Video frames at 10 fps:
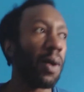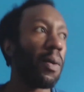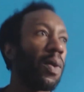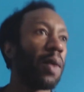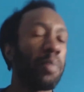
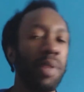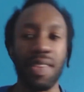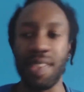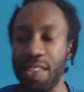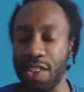what One
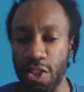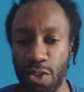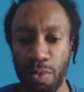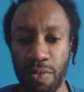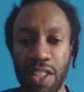Piece is,
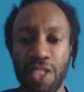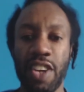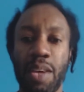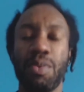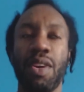because within the
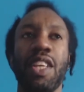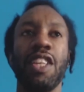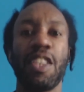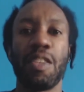chapter he